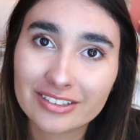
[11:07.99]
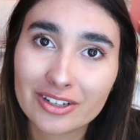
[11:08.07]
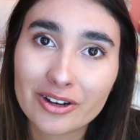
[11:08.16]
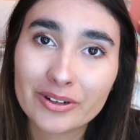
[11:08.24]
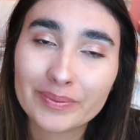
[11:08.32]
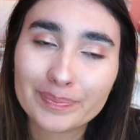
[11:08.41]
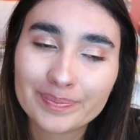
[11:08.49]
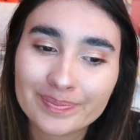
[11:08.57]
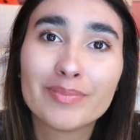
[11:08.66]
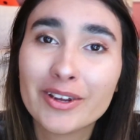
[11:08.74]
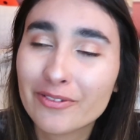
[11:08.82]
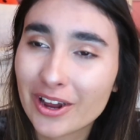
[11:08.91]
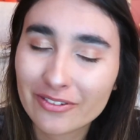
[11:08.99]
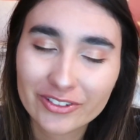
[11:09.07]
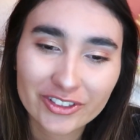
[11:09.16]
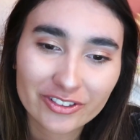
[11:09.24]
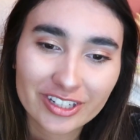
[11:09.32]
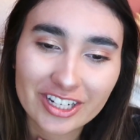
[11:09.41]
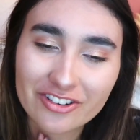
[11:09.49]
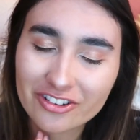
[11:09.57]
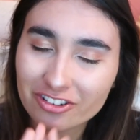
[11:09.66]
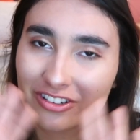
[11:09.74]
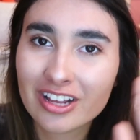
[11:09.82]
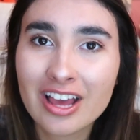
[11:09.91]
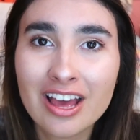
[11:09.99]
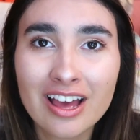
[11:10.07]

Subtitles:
So be friends with your teachers.